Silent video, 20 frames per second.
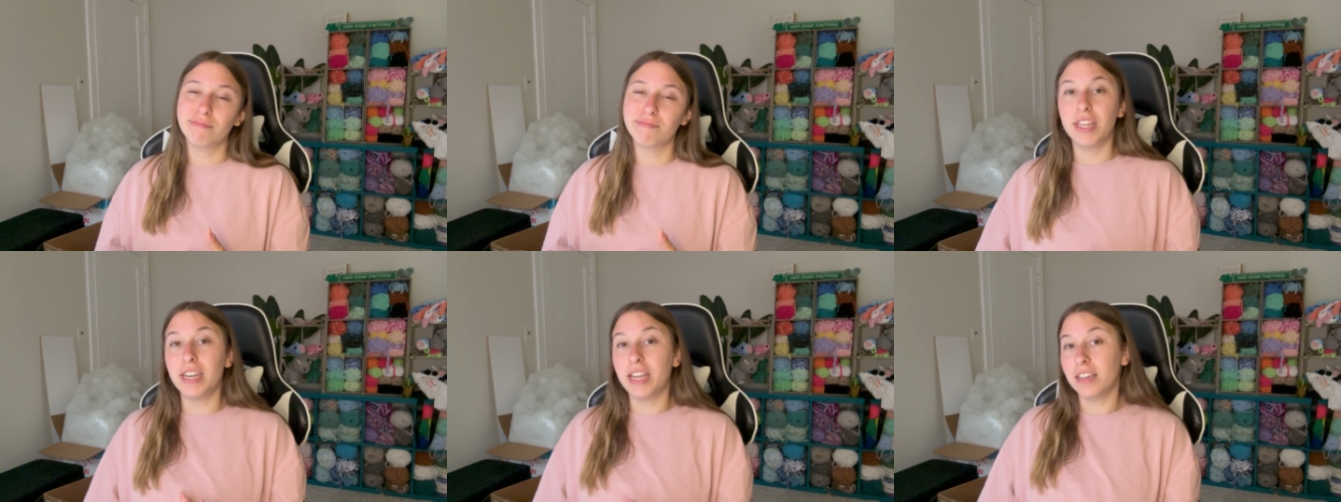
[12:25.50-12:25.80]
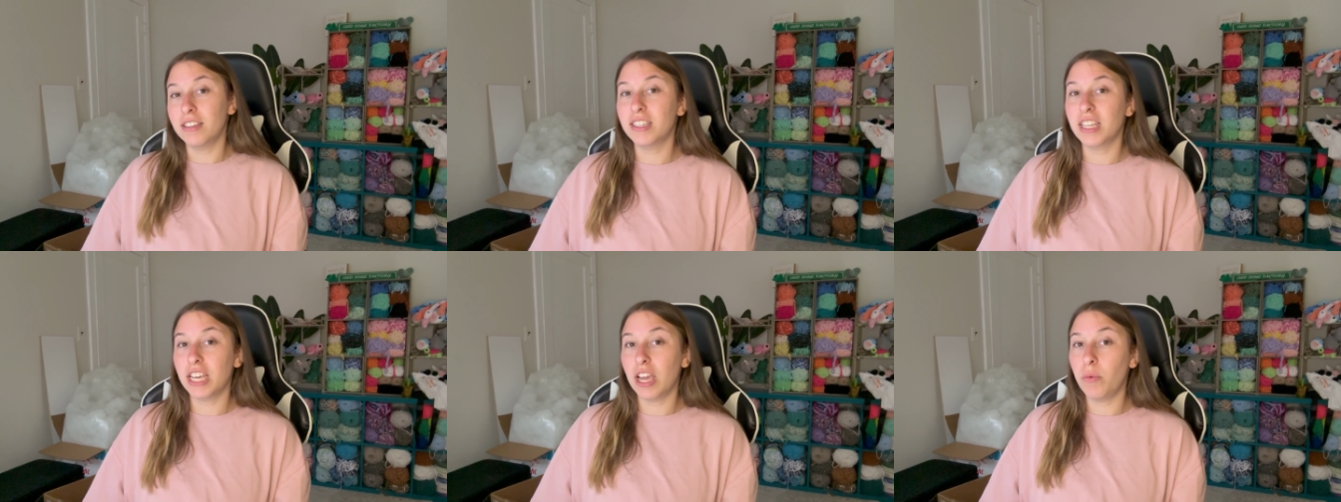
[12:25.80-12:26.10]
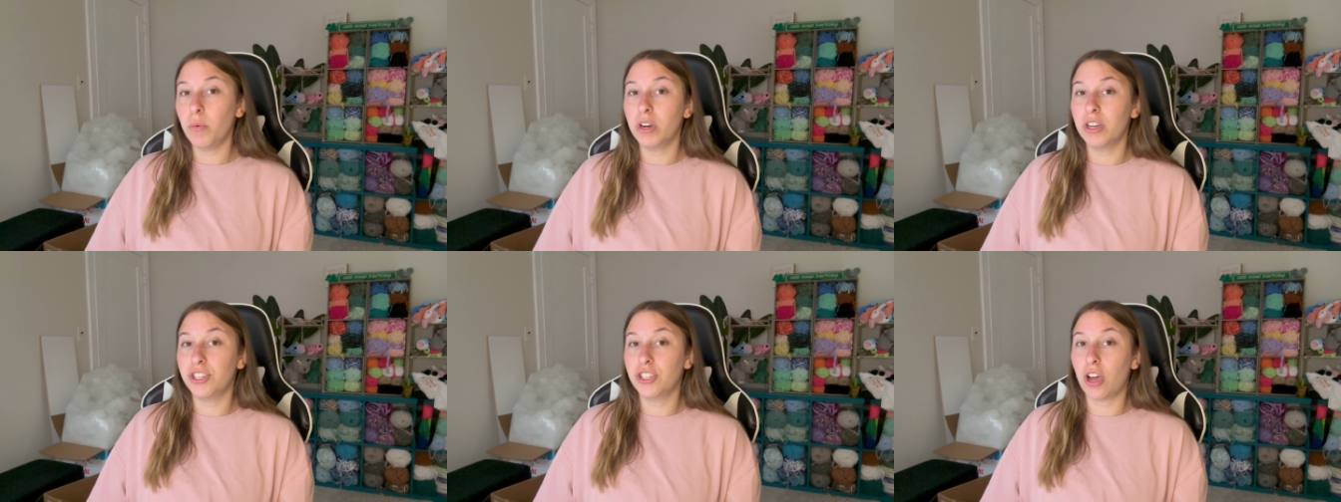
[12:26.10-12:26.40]
The next thing
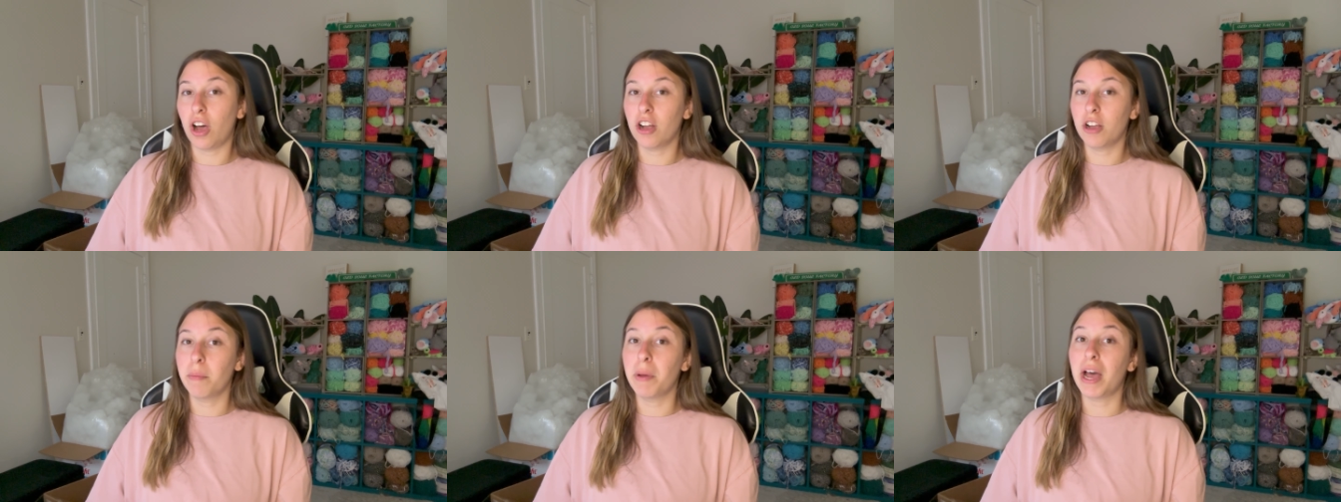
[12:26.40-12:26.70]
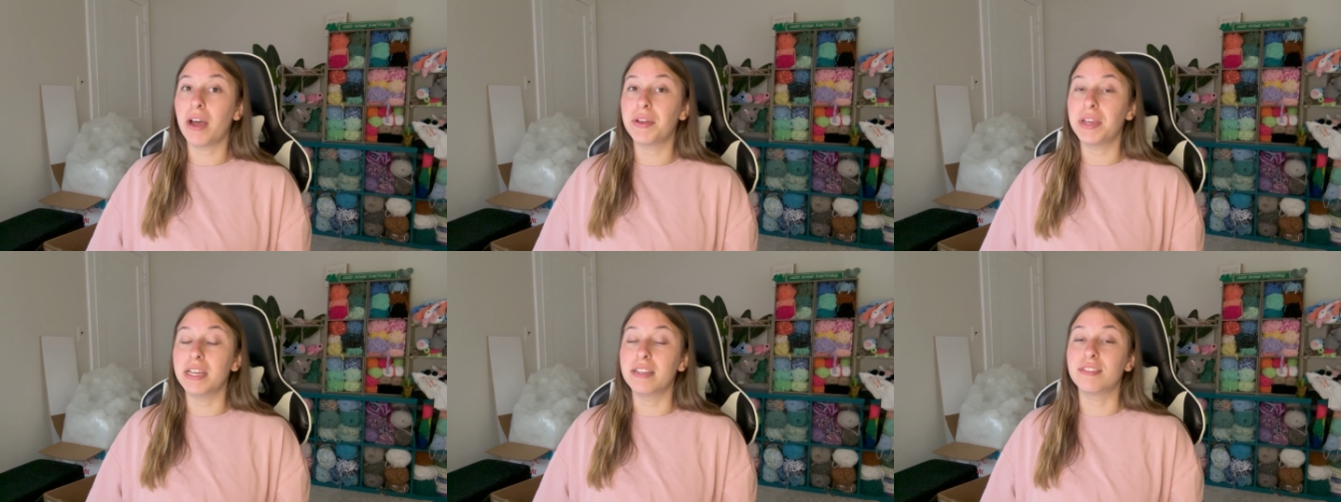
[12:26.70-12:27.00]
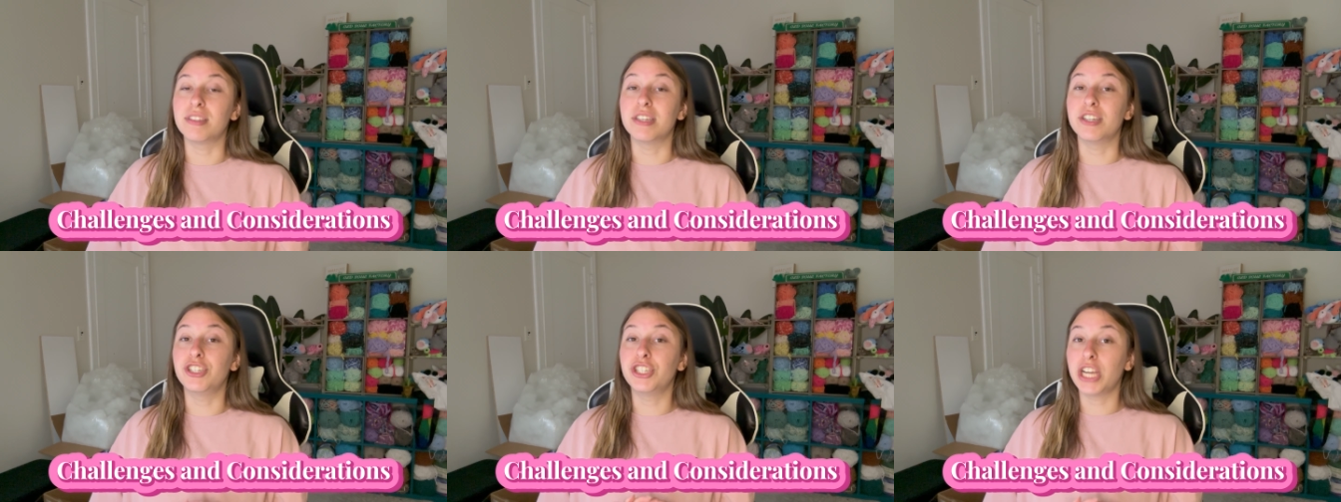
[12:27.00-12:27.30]
I want to talk about is
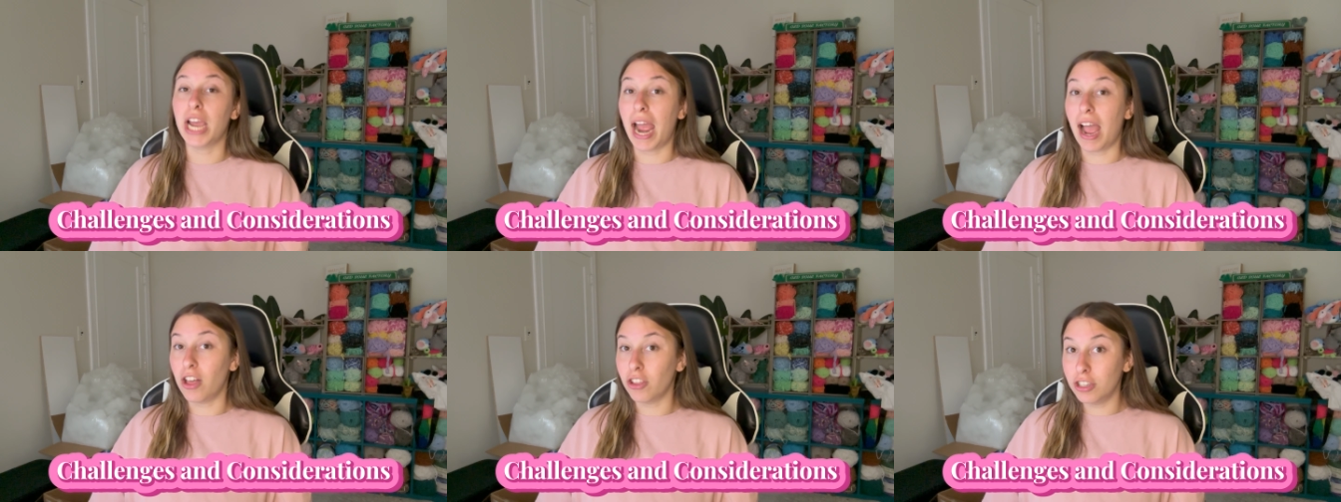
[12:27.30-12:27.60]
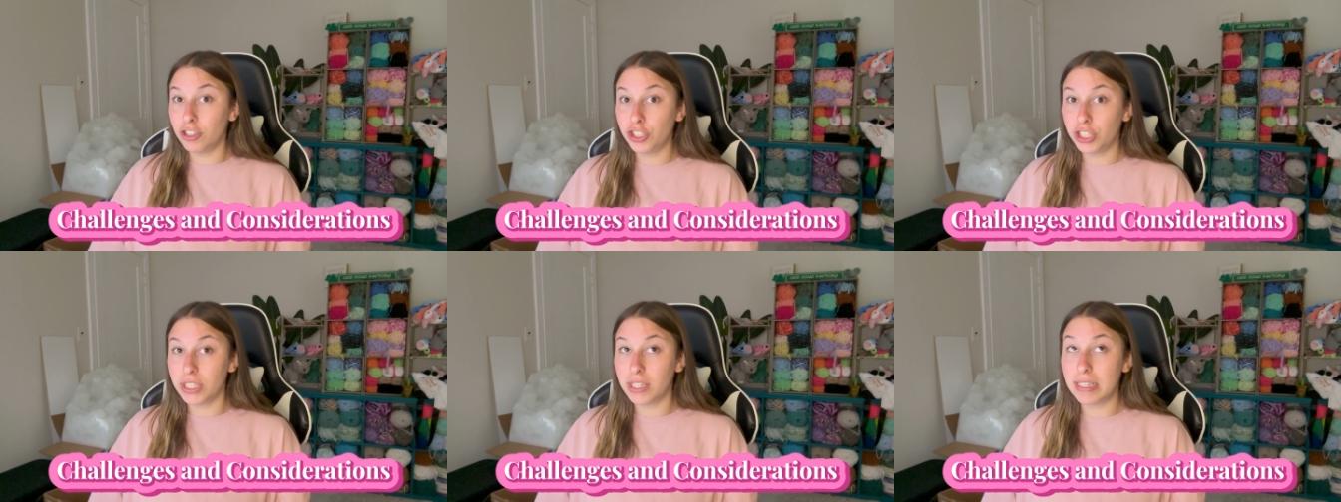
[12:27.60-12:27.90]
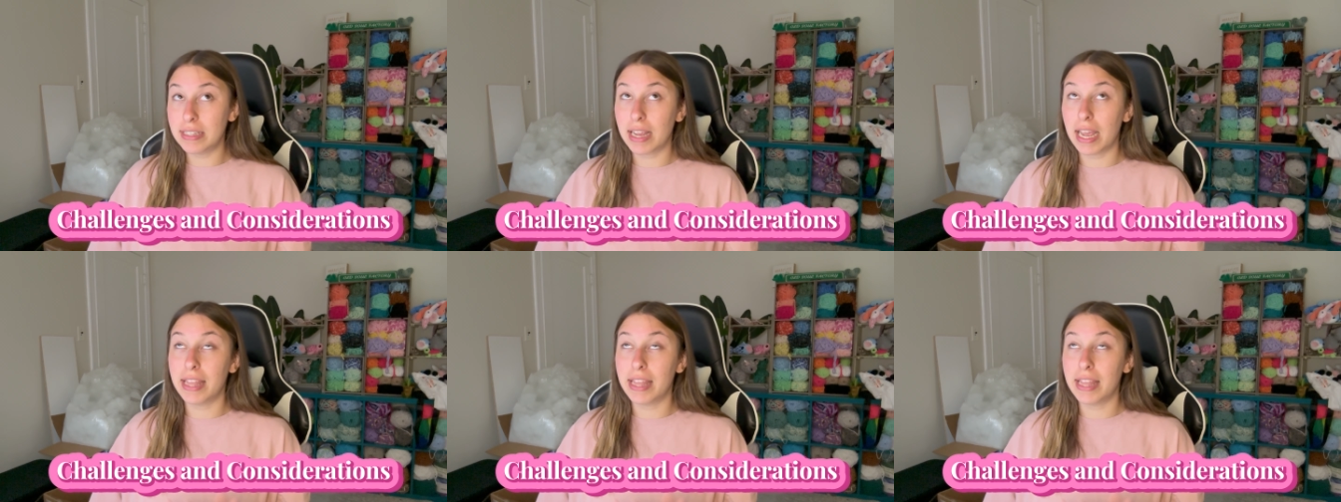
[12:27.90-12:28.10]
the challenges